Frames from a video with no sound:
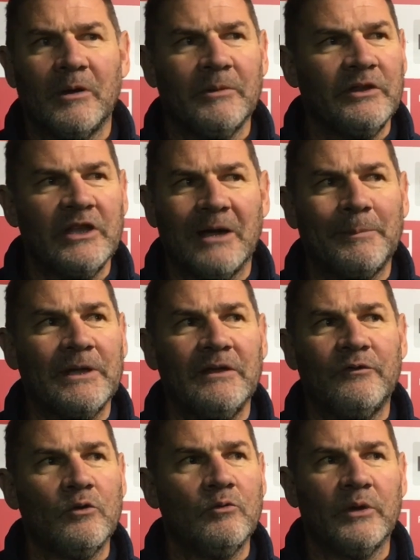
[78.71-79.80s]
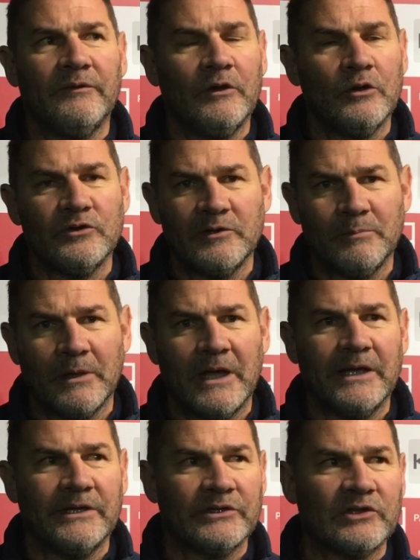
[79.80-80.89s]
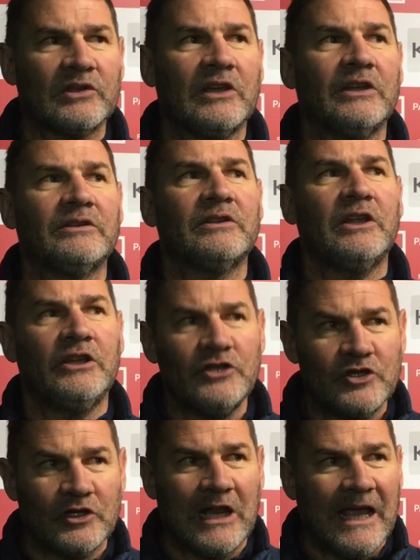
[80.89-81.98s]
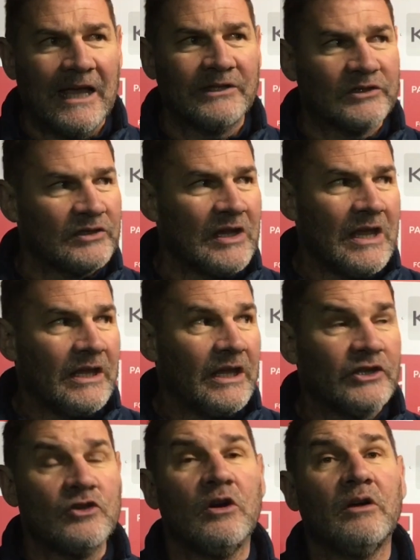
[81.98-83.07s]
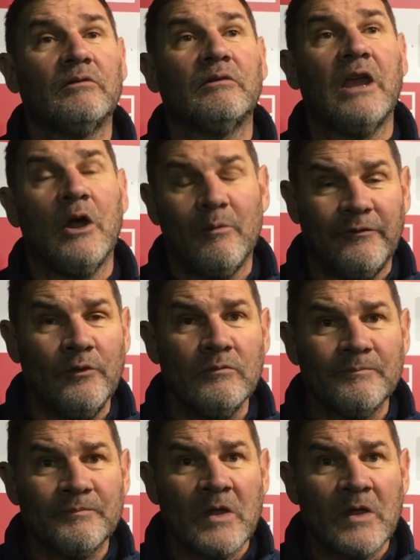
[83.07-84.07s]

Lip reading: I mean, the upheaval with losing players and injured lads, it's not helpful,